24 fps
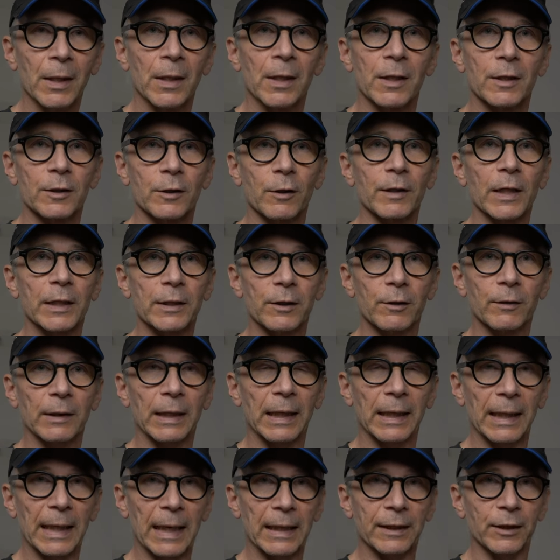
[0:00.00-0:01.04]
so that you
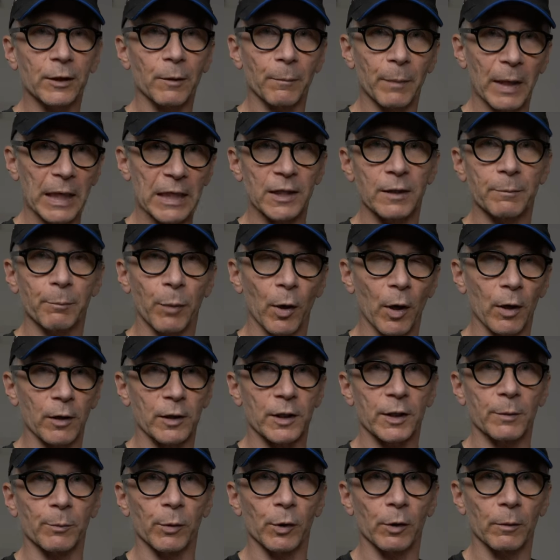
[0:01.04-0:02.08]
can get the best
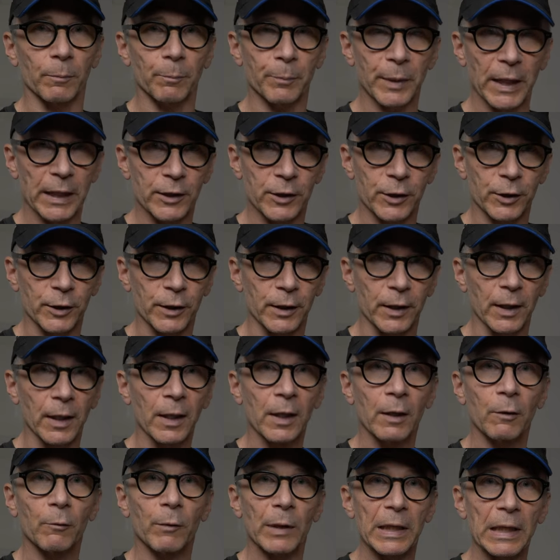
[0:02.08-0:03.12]
possible picture
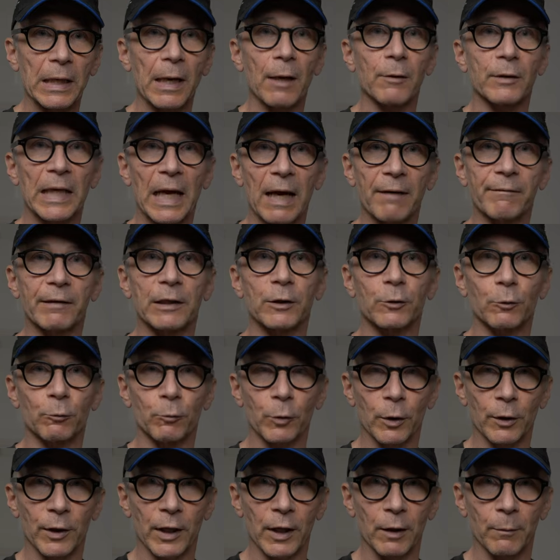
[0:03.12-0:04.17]
without having to
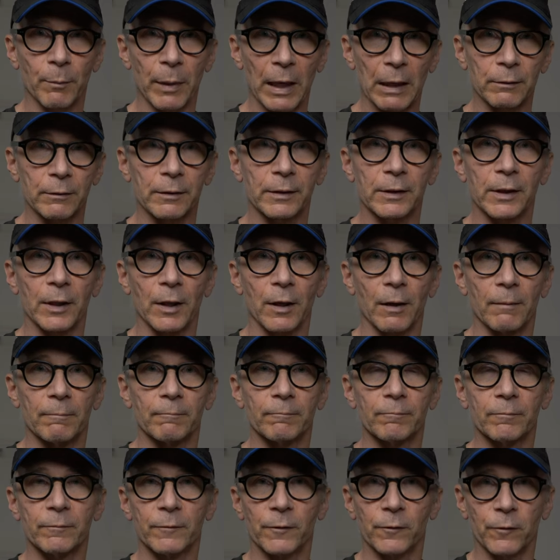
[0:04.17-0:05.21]
worry about the
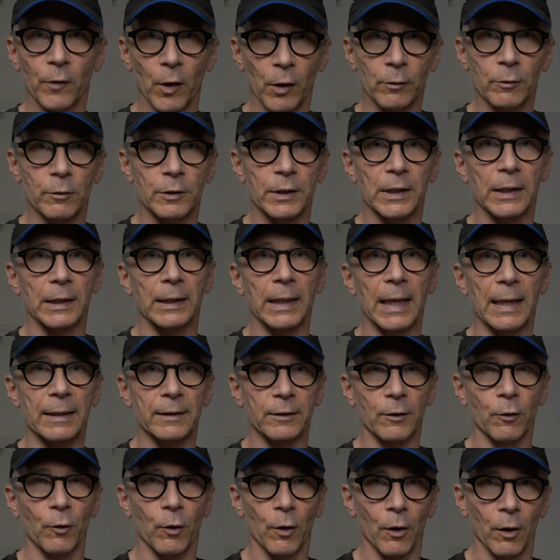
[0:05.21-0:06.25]
focusing
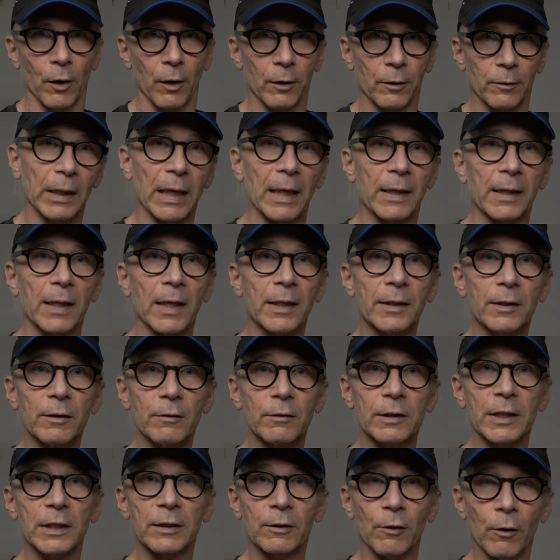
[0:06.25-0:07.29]
at all. And I
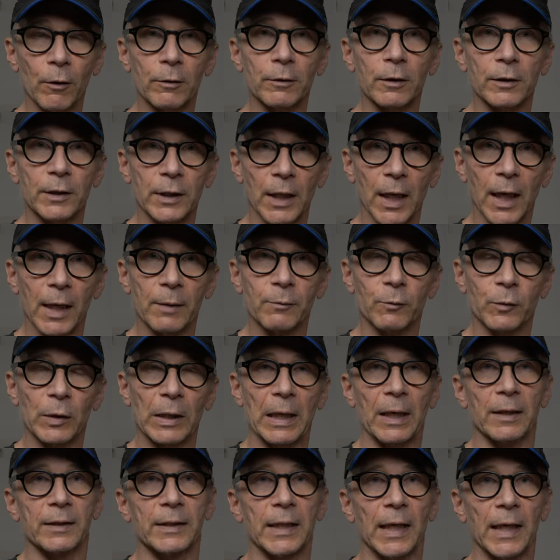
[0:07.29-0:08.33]
use it all the time
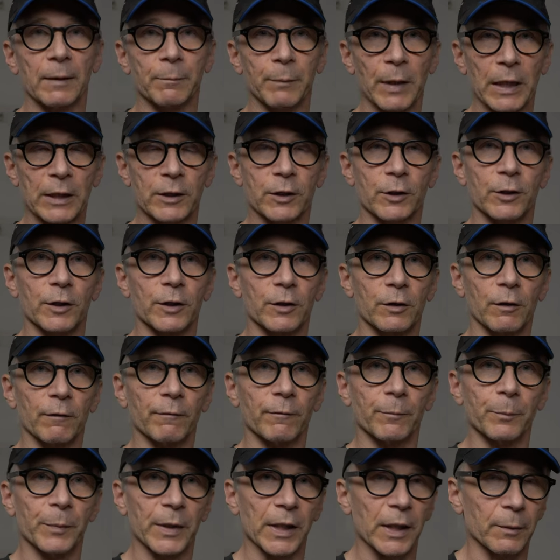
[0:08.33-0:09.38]
when I take pictures
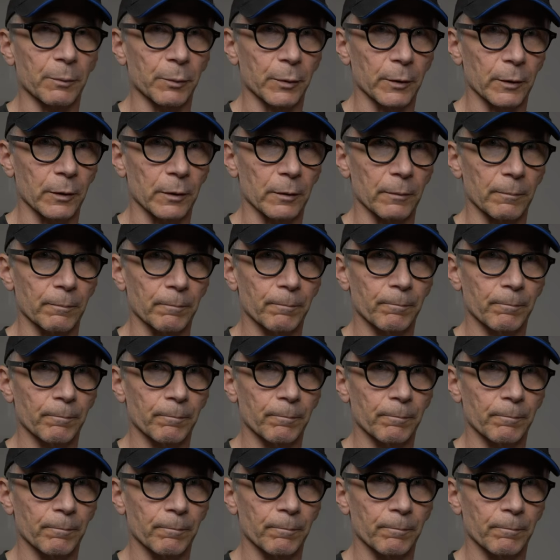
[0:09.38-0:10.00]
of people.